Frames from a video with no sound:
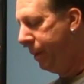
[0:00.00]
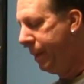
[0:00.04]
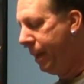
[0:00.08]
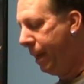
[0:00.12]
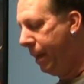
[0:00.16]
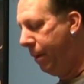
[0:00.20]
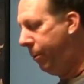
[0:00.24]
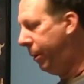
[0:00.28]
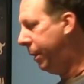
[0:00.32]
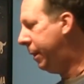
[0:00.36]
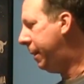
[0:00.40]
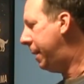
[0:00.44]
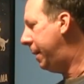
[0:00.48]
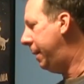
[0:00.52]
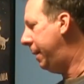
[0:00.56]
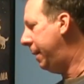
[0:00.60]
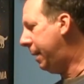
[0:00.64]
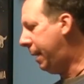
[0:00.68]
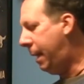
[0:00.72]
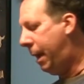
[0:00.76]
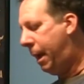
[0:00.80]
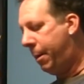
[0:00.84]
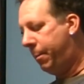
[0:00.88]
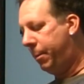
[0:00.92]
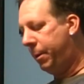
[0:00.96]
But then within
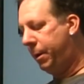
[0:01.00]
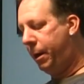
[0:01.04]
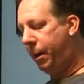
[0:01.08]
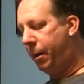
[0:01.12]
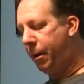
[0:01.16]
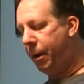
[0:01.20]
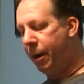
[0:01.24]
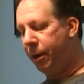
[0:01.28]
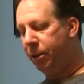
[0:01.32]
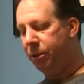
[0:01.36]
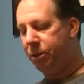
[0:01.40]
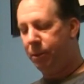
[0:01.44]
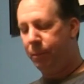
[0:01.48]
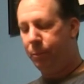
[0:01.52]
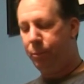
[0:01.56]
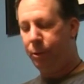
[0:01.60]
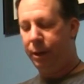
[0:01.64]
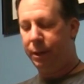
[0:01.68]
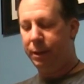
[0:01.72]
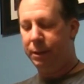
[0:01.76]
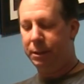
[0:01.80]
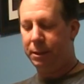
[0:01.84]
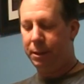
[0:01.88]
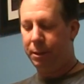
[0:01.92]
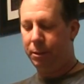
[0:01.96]
the camera gear, I also
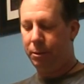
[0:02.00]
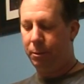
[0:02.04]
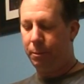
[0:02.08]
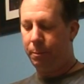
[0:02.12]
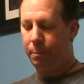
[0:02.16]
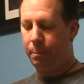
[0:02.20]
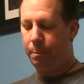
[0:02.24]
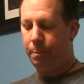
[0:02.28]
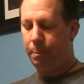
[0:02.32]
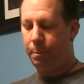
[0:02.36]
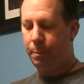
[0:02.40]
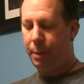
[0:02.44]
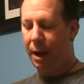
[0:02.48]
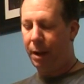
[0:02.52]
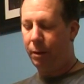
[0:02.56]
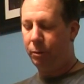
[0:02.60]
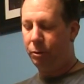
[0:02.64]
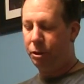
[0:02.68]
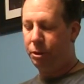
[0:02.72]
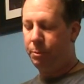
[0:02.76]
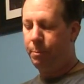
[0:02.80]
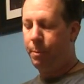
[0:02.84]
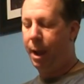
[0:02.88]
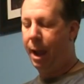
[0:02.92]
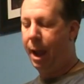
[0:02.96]
bring this little
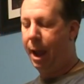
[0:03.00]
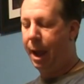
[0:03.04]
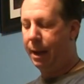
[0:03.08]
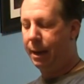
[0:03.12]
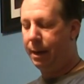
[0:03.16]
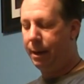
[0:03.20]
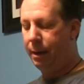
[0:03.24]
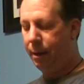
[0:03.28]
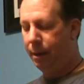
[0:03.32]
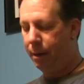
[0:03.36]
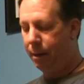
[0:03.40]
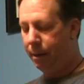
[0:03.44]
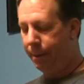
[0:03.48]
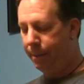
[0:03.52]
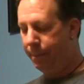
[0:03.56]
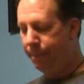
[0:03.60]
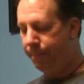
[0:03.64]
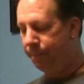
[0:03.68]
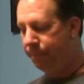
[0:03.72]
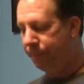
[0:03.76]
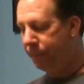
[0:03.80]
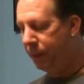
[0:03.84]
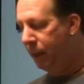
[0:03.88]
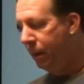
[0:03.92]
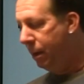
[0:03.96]
pouch pack.
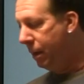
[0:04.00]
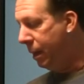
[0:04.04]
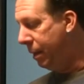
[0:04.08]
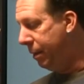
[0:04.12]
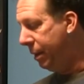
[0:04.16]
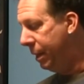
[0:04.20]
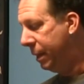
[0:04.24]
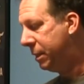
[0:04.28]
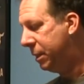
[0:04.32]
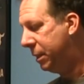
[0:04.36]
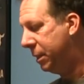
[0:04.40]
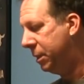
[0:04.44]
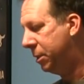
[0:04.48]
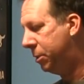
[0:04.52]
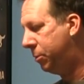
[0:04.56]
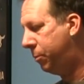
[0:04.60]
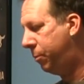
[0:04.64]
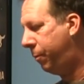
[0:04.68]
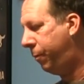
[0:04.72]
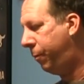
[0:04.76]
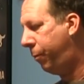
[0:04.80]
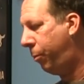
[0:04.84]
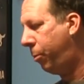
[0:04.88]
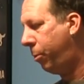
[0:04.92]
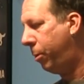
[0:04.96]
And this is
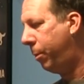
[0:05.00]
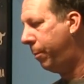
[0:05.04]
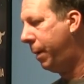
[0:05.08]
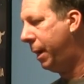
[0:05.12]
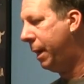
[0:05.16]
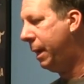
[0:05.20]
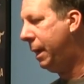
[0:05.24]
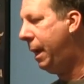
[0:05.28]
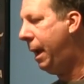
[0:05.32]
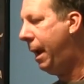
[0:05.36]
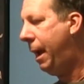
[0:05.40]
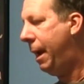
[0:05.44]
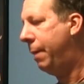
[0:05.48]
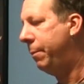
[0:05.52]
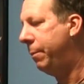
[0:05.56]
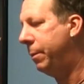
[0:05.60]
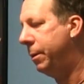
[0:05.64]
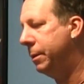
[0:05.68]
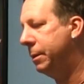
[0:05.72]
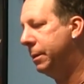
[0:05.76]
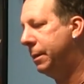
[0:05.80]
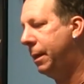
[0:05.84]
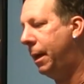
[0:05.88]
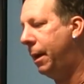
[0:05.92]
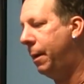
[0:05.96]
for my
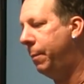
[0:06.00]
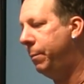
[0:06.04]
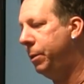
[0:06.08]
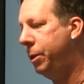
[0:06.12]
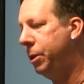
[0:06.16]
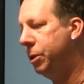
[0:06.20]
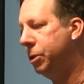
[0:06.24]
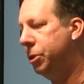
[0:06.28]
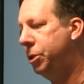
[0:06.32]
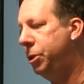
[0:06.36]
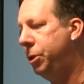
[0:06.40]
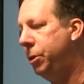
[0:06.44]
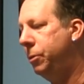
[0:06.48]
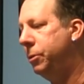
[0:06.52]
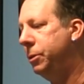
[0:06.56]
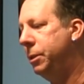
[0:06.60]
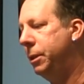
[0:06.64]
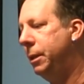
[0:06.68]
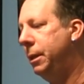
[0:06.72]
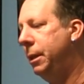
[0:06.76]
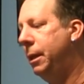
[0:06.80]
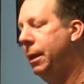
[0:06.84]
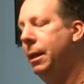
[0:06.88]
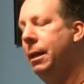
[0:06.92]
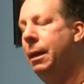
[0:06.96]
cameras that I'm just
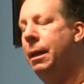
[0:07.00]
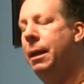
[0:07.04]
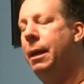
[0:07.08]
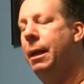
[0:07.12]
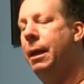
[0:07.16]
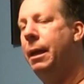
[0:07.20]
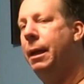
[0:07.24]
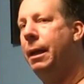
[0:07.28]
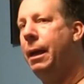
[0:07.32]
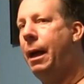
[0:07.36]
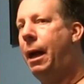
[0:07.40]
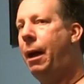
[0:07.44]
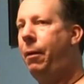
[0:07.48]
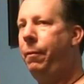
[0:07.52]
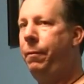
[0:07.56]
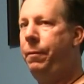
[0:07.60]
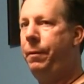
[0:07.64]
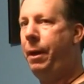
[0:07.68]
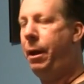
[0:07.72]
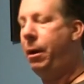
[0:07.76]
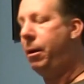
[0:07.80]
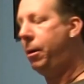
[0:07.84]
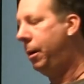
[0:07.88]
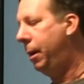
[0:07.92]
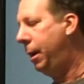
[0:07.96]
using out
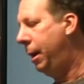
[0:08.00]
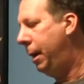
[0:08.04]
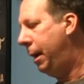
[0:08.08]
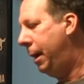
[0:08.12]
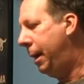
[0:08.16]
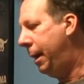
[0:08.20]
there.